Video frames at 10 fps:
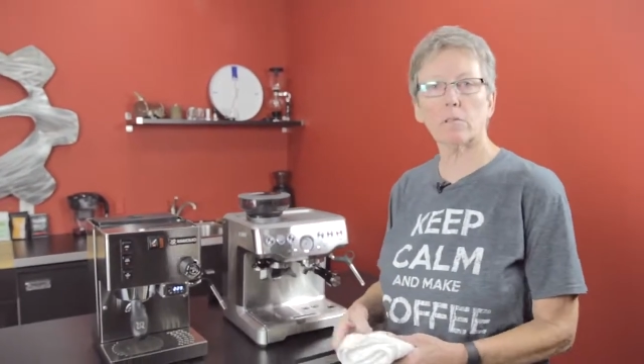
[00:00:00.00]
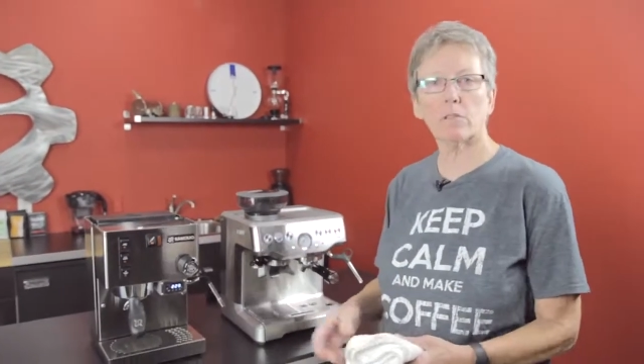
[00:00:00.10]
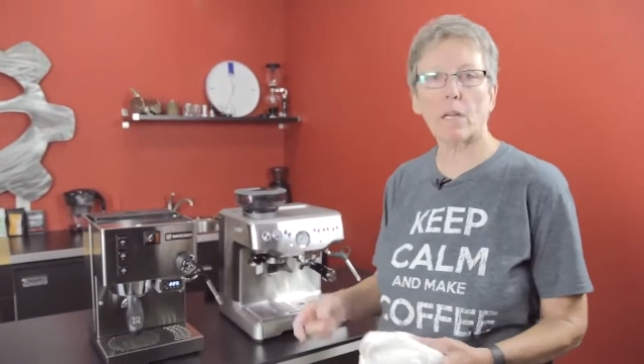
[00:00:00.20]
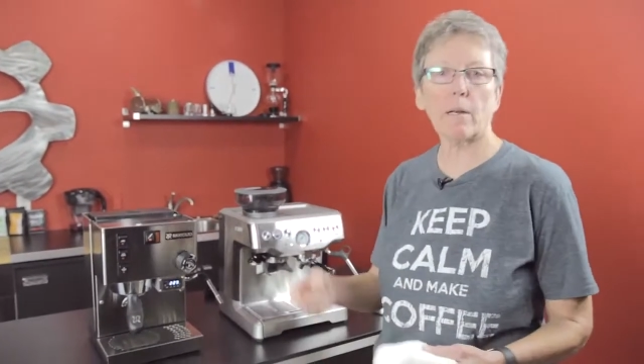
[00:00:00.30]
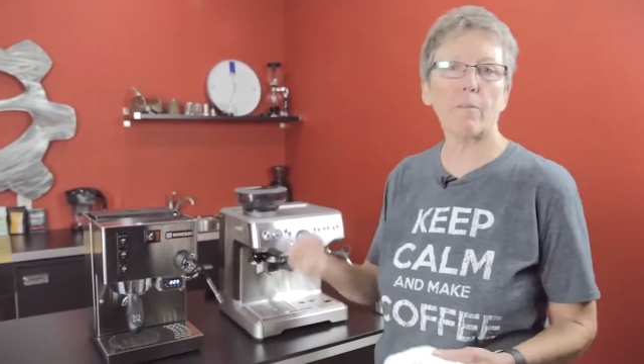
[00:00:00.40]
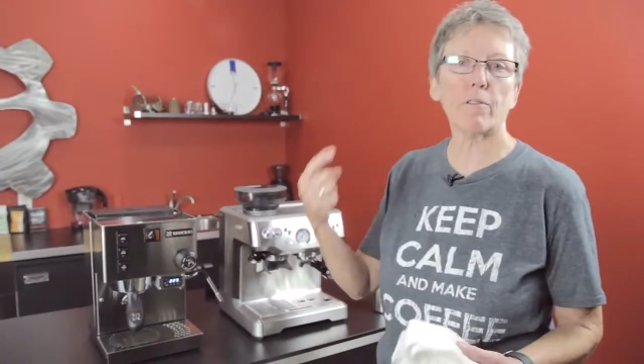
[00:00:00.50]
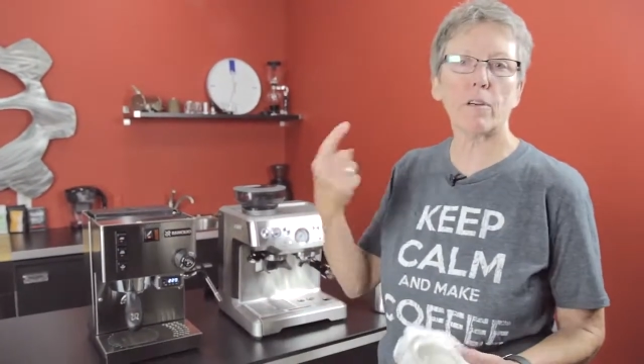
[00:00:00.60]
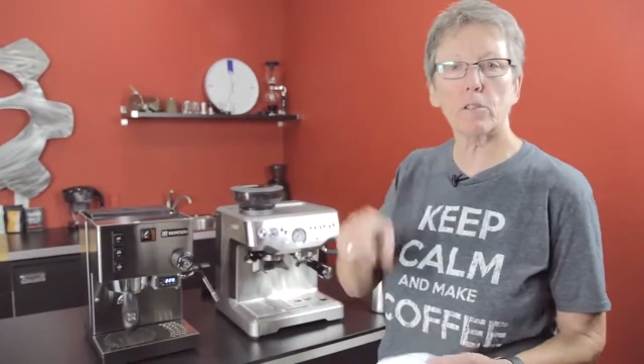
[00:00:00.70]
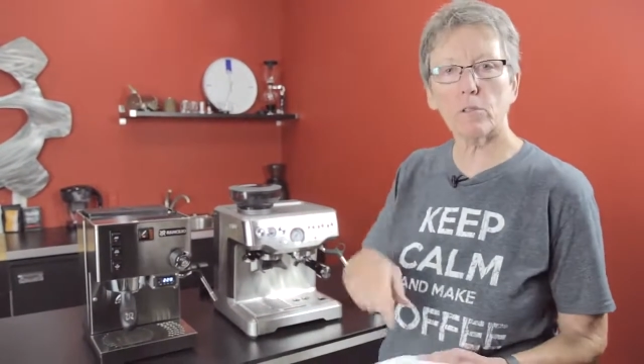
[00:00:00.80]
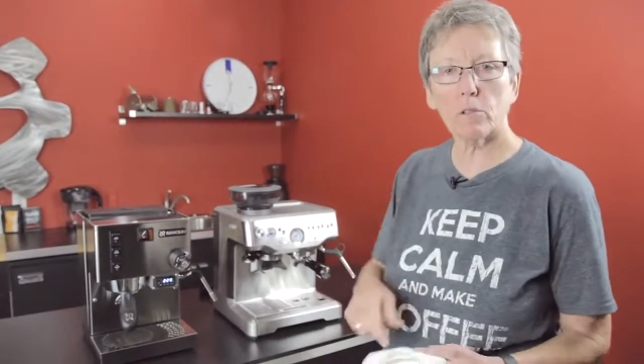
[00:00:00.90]
sign up for
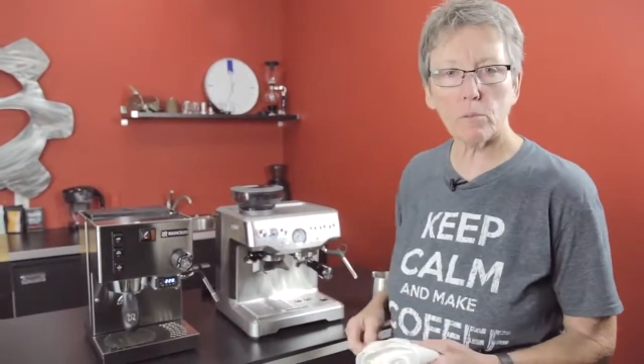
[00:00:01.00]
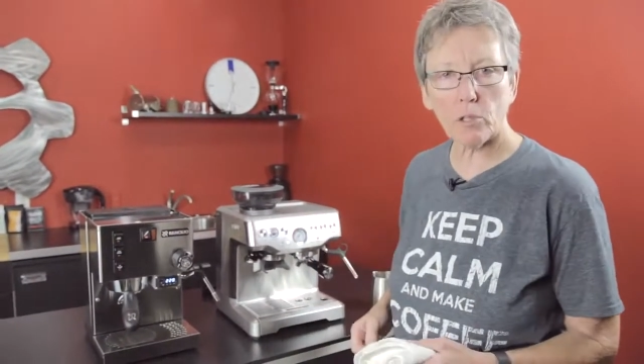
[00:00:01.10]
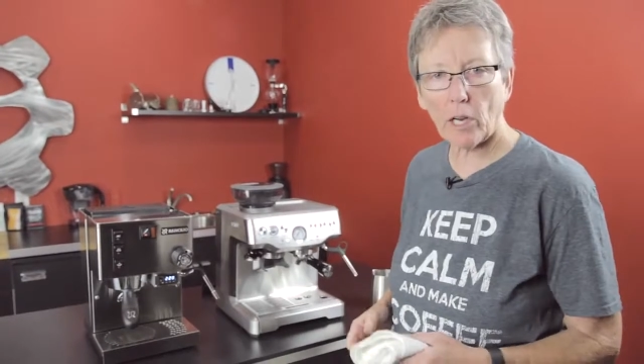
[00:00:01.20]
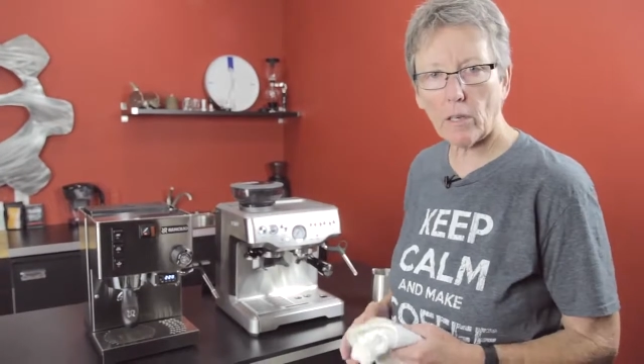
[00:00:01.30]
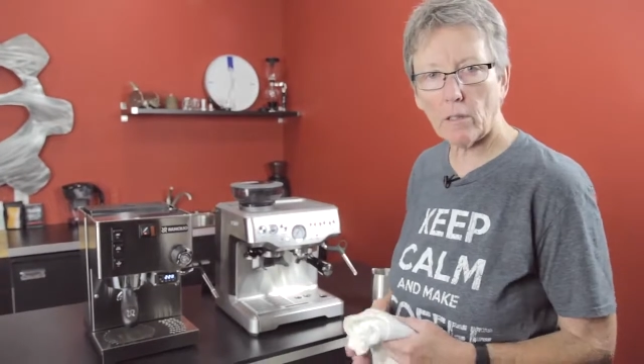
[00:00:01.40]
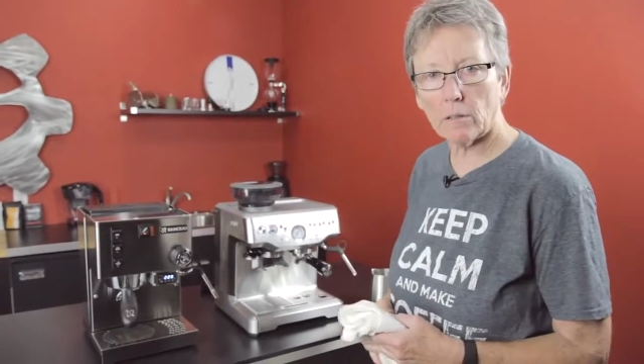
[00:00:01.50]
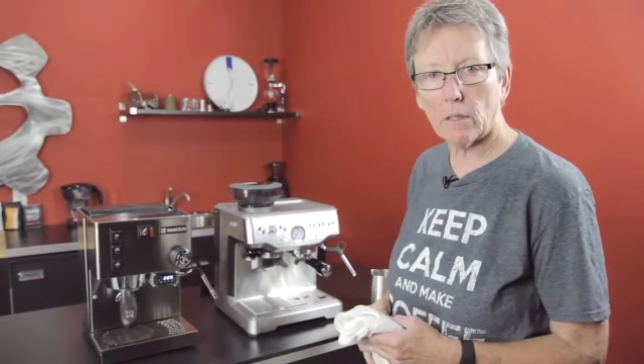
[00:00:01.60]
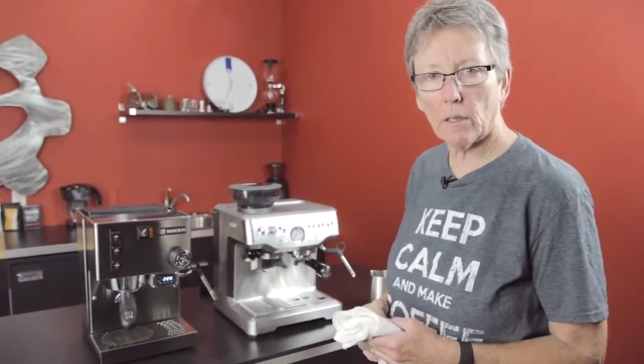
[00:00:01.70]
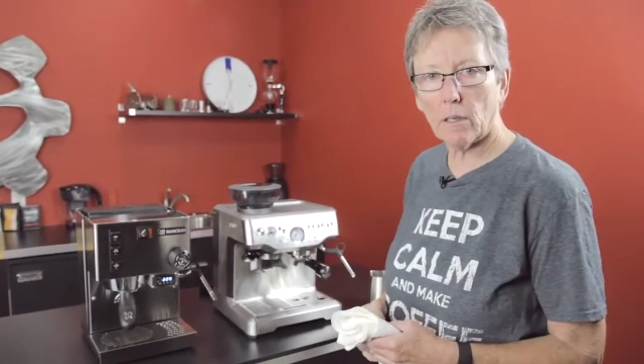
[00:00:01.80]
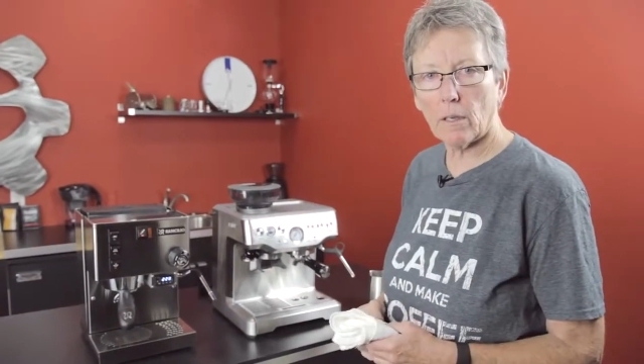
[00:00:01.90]
our YouTube channel,
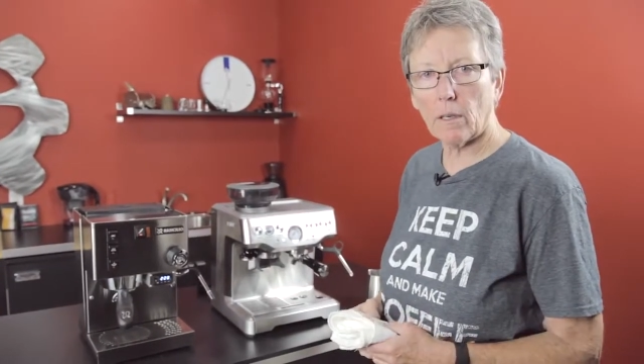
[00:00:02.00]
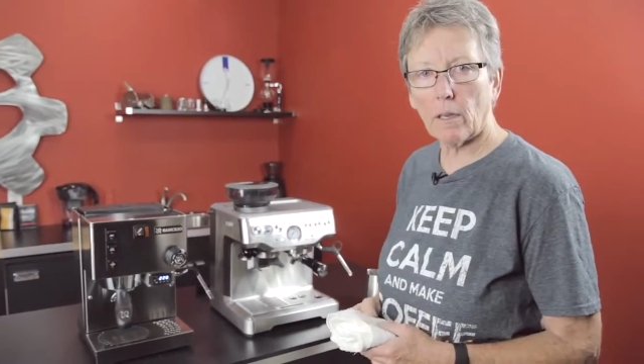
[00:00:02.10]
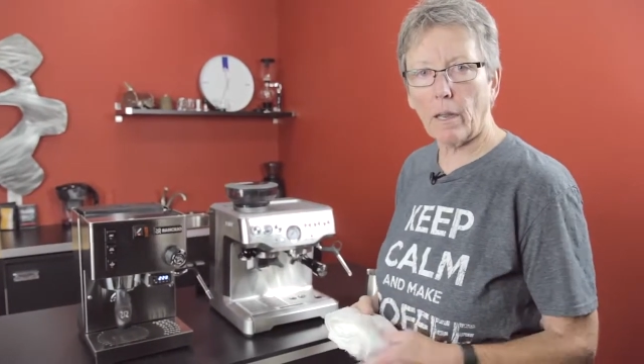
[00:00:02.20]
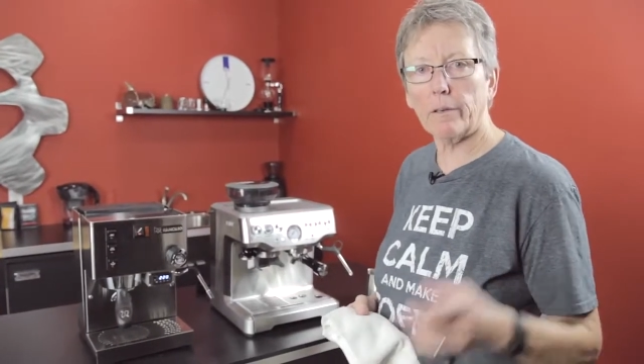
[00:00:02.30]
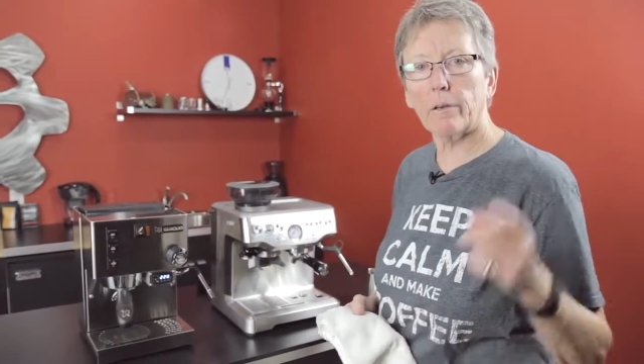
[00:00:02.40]
and